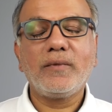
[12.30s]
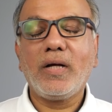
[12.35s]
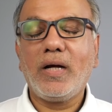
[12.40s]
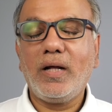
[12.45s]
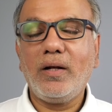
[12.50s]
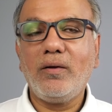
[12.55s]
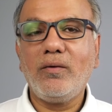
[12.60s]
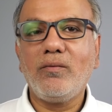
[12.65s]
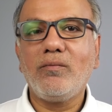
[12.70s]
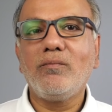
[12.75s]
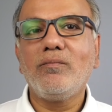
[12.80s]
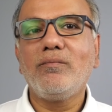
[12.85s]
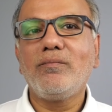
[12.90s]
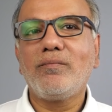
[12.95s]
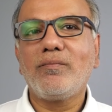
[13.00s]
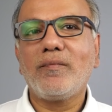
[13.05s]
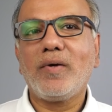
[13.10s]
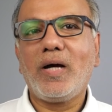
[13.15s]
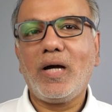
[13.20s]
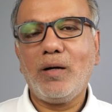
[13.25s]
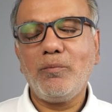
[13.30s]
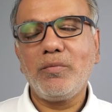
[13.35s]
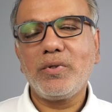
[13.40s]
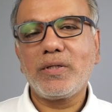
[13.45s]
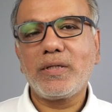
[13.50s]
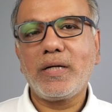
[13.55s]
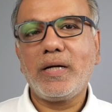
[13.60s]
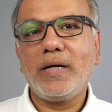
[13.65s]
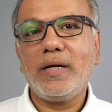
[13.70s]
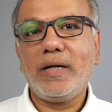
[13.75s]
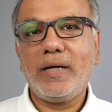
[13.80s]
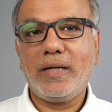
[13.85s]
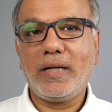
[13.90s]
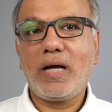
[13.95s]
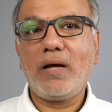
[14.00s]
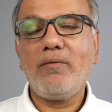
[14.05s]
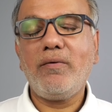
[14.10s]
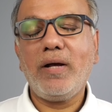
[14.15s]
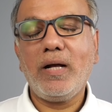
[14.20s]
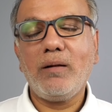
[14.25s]
Hello, I'm Uzair and
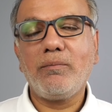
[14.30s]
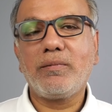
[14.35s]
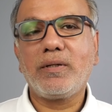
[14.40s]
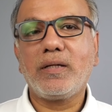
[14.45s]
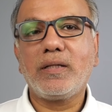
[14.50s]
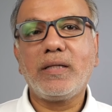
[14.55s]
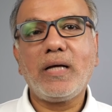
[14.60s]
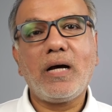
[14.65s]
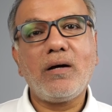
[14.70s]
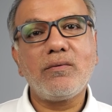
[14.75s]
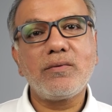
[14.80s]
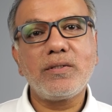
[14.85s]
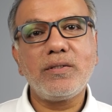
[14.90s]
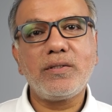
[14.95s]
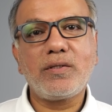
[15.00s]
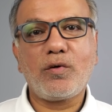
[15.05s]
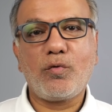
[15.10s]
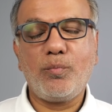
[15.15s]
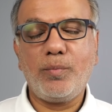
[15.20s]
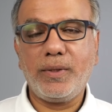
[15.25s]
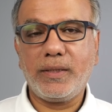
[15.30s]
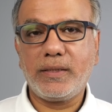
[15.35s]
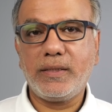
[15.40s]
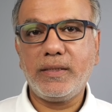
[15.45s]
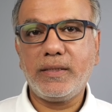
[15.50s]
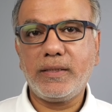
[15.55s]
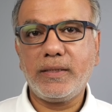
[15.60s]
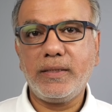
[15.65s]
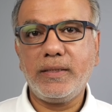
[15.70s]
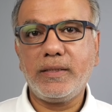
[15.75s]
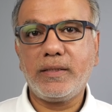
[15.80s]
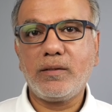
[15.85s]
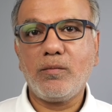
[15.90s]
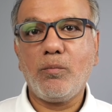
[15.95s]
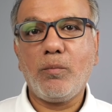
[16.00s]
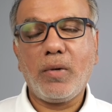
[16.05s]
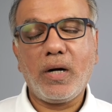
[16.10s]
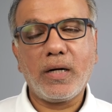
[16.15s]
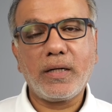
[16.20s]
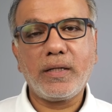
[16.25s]
I've helped thousands of businesses,
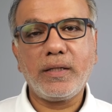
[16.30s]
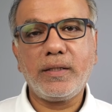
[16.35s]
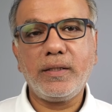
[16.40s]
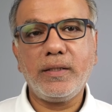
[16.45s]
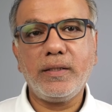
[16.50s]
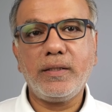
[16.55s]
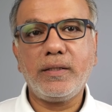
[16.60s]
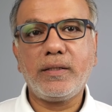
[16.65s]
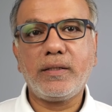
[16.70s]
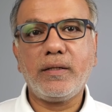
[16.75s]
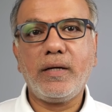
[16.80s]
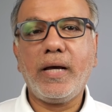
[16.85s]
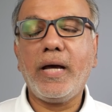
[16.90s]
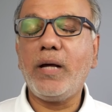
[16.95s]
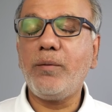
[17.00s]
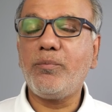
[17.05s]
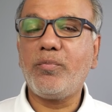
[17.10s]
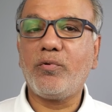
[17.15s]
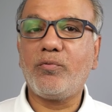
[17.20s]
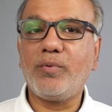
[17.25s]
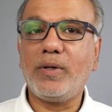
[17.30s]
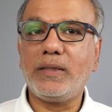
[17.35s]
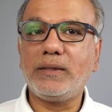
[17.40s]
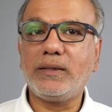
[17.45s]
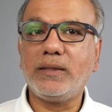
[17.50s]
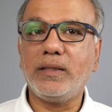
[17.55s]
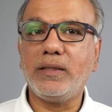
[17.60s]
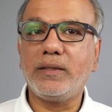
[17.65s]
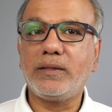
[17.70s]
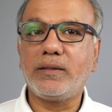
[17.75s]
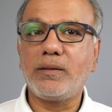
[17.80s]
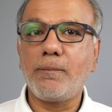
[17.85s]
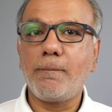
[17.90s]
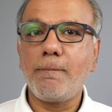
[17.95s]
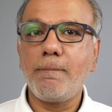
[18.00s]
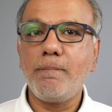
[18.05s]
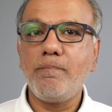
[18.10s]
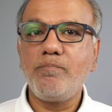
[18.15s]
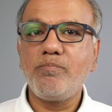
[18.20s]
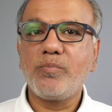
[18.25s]
marketeers and professionals
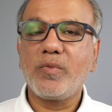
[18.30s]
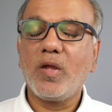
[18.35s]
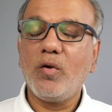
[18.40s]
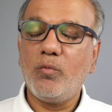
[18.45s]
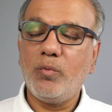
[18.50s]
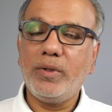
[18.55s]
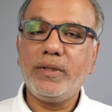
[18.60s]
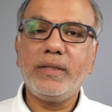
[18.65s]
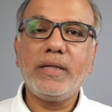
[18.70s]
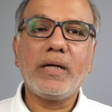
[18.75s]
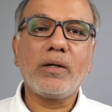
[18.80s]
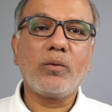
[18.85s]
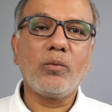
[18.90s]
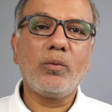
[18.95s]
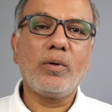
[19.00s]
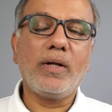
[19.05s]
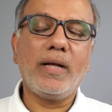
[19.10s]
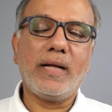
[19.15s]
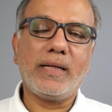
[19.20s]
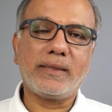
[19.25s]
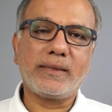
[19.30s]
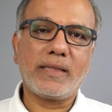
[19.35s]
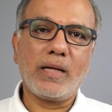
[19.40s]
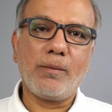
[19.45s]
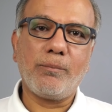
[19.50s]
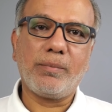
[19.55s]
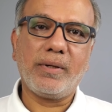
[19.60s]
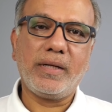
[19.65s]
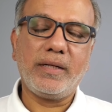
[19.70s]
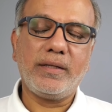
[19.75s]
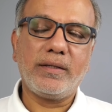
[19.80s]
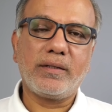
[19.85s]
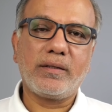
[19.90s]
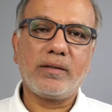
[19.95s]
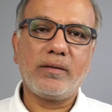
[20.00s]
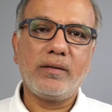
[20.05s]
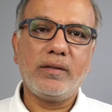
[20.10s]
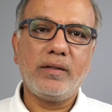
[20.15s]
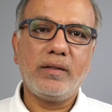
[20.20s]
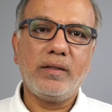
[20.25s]
with their Google Ads campaigns.
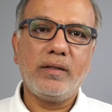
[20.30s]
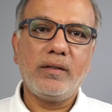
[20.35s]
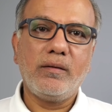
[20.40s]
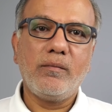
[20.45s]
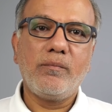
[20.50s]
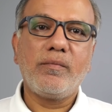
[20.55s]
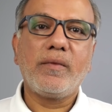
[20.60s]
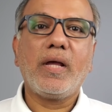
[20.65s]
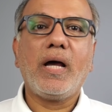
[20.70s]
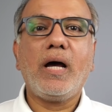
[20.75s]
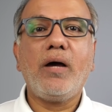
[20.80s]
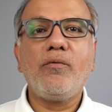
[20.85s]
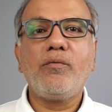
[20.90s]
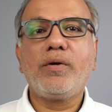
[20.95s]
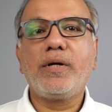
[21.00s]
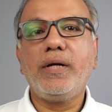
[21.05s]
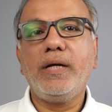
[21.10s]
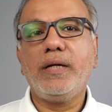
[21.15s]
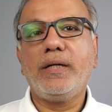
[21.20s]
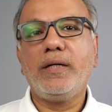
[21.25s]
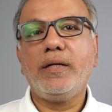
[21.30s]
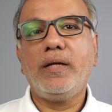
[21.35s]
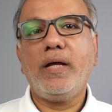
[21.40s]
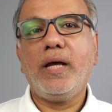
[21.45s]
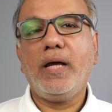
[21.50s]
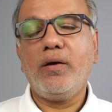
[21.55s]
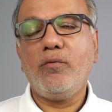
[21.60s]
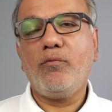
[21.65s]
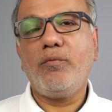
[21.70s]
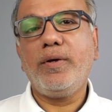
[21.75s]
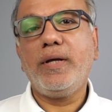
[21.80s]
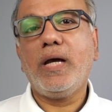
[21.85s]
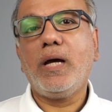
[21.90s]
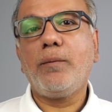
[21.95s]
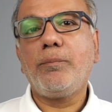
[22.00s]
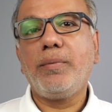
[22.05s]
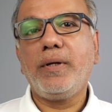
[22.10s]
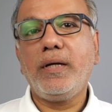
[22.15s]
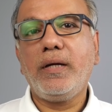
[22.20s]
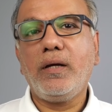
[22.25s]
I've created a V I
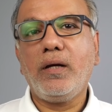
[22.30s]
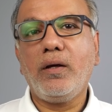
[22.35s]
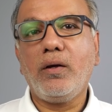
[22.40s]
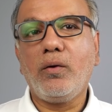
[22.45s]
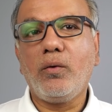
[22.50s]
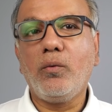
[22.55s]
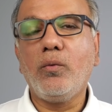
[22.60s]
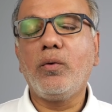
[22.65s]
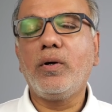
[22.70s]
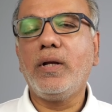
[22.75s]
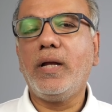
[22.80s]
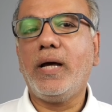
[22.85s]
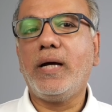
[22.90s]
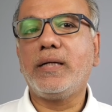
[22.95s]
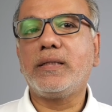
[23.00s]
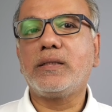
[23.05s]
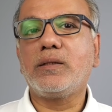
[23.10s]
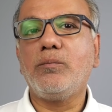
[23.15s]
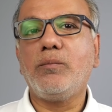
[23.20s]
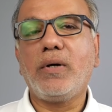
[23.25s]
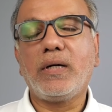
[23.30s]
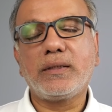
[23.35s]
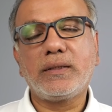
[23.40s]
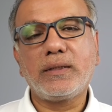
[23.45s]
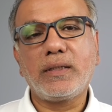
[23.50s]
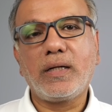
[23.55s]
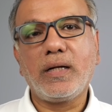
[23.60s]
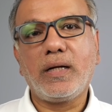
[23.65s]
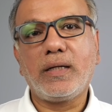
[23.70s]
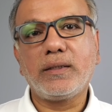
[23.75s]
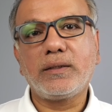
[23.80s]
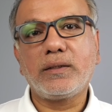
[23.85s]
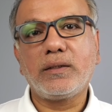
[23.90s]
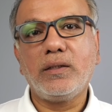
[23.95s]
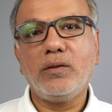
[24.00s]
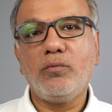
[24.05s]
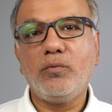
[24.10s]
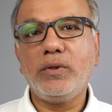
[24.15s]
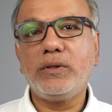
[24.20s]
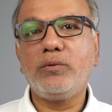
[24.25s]
P Google Ads masterclass
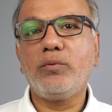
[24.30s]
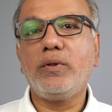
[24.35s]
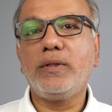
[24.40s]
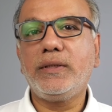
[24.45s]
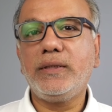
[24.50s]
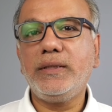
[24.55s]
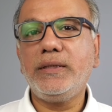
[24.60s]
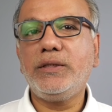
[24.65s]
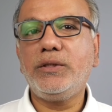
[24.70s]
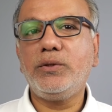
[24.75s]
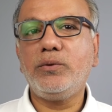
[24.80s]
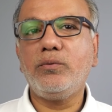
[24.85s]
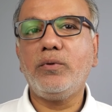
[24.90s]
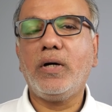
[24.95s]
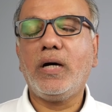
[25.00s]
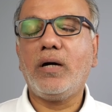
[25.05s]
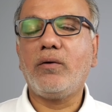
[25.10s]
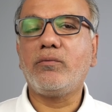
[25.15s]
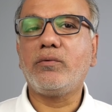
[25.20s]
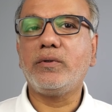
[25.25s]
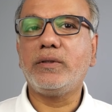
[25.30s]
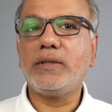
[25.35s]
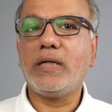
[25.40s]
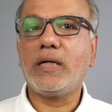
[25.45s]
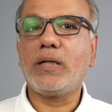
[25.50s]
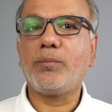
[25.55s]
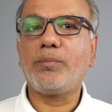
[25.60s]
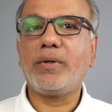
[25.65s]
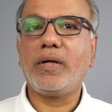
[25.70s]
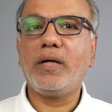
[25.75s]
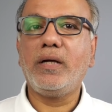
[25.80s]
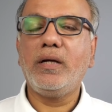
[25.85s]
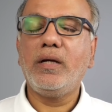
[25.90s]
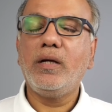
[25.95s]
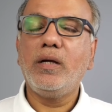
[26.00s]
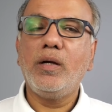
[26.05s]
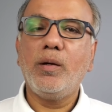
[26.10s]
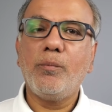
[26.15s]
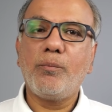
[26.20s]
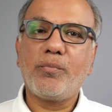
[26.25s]
which will teach you how to set up a
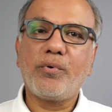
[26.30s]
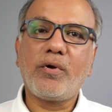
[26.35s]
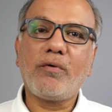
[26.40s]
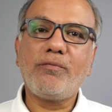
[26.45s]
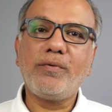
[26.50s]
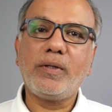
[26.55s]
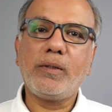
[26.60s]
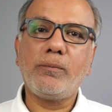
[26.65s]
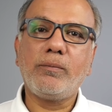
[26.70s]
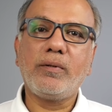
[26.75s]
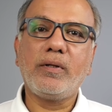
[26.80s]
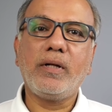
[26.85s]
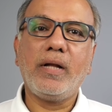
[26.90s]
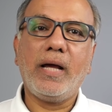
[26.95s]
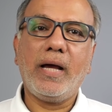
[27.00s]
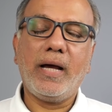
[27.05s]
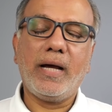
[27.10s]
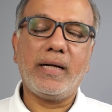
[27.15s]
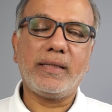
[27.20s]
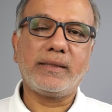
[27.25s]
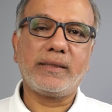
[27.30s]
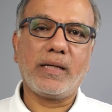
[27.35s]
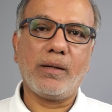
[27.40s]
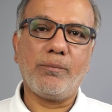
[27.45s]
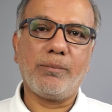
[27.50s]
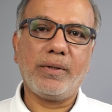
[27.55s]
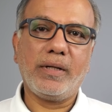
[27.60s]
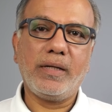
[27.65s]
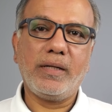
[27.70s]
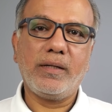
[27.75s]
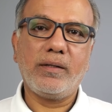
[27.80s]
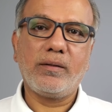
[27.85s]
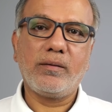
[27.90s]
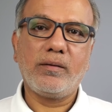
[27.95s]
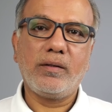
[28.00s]
profitable ads campaign.